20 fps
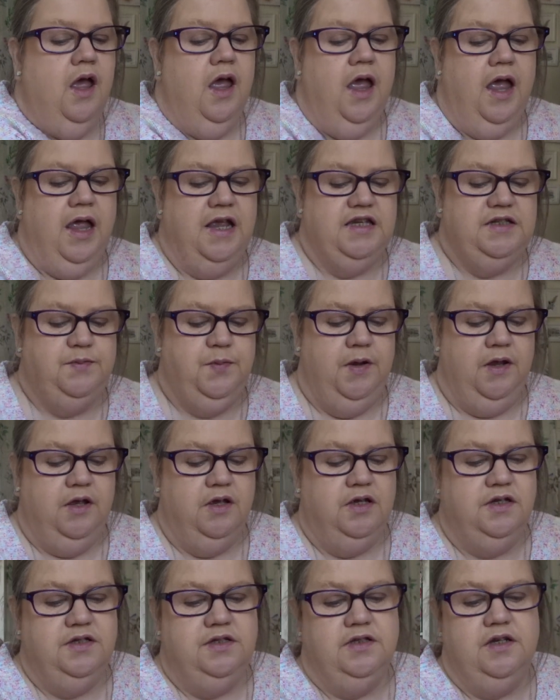It's
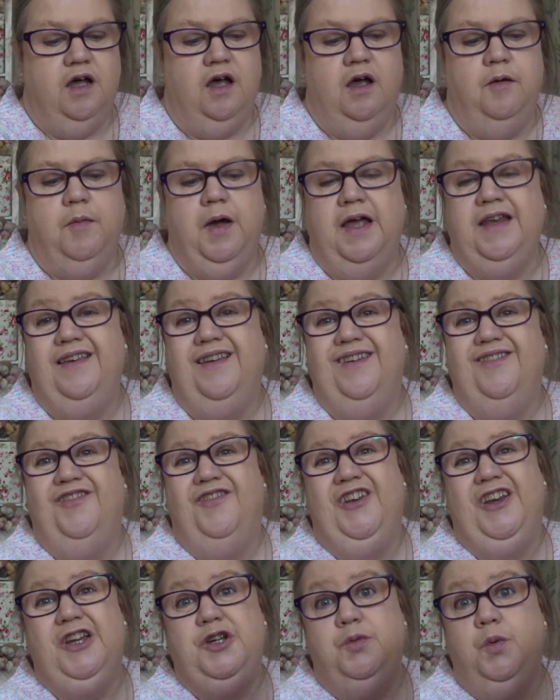because I didn't
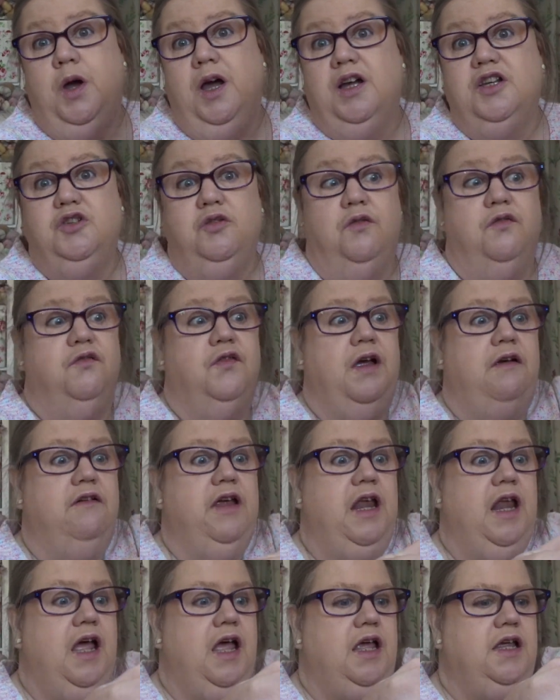finish work till very
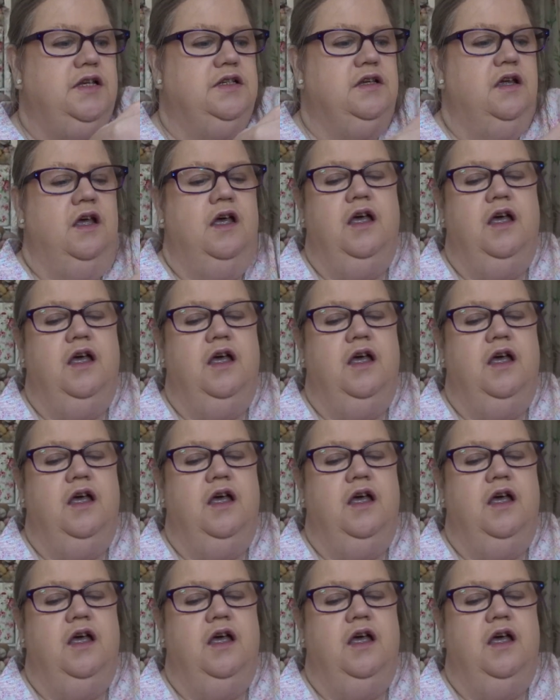late.